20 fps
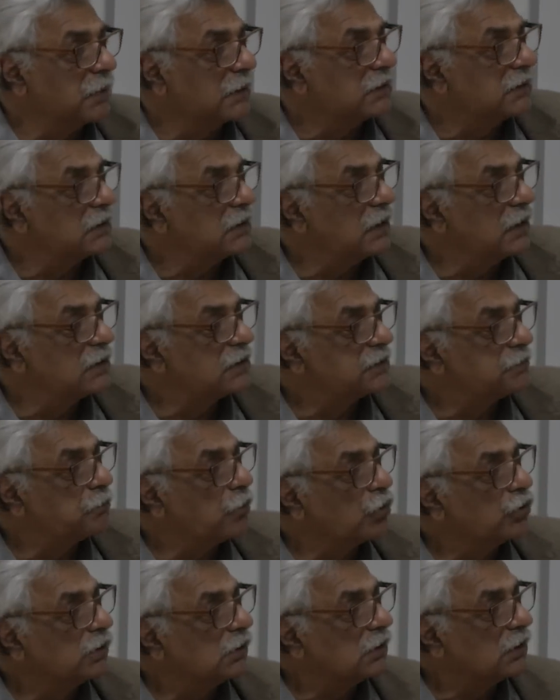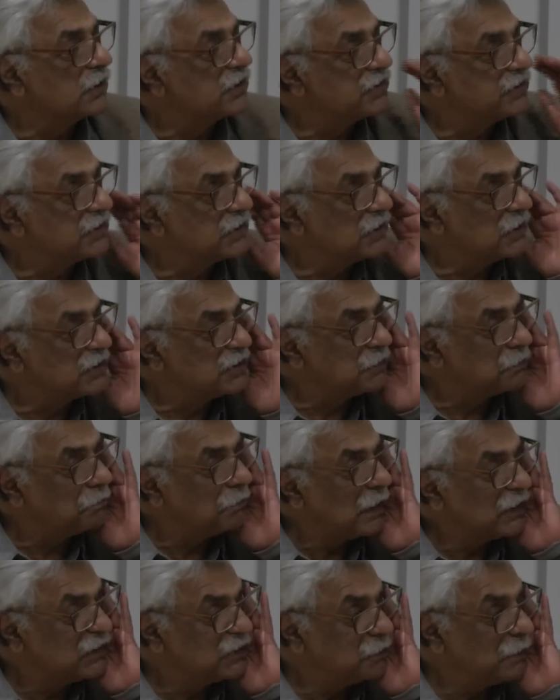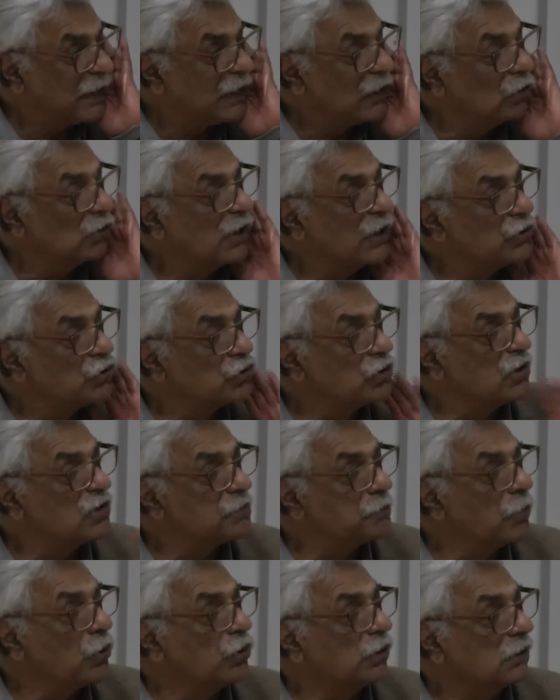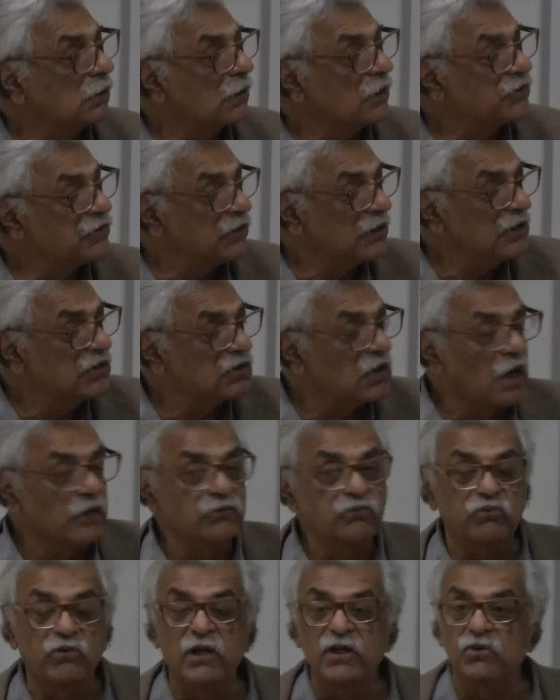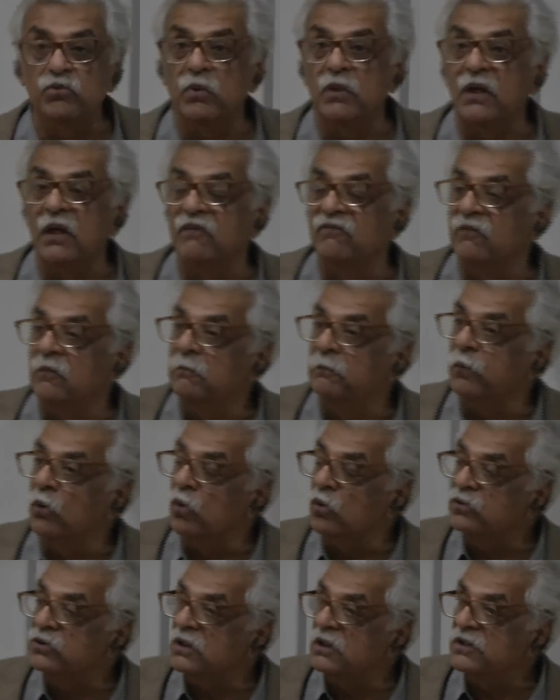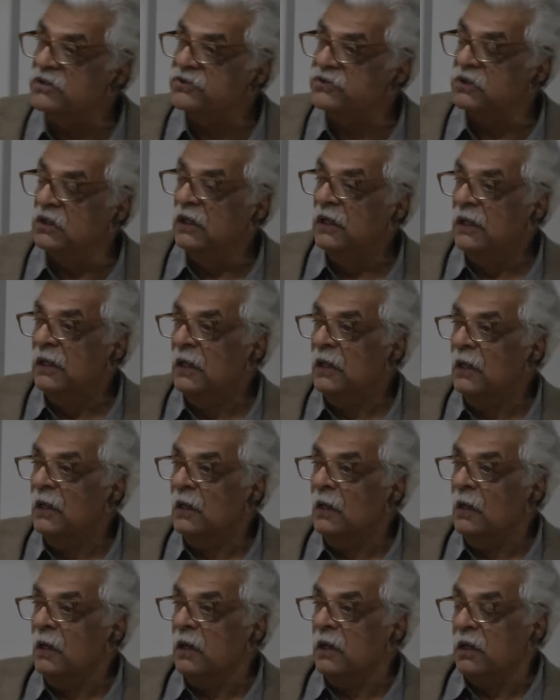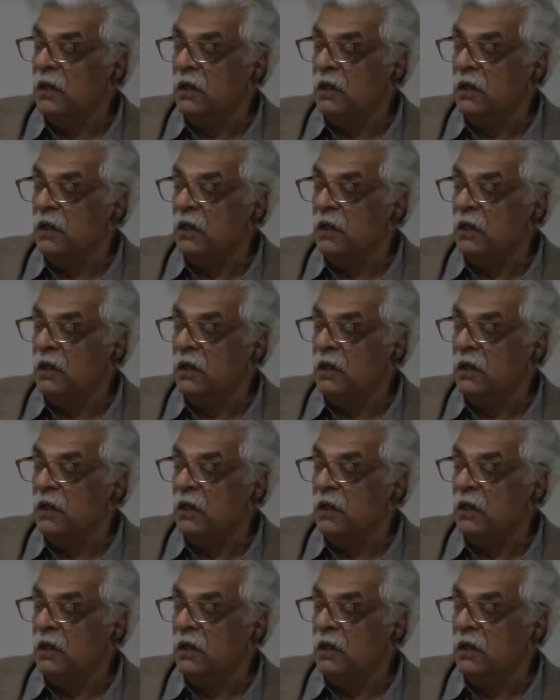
But it's pointless, speculation is pointless. These countries were given borders.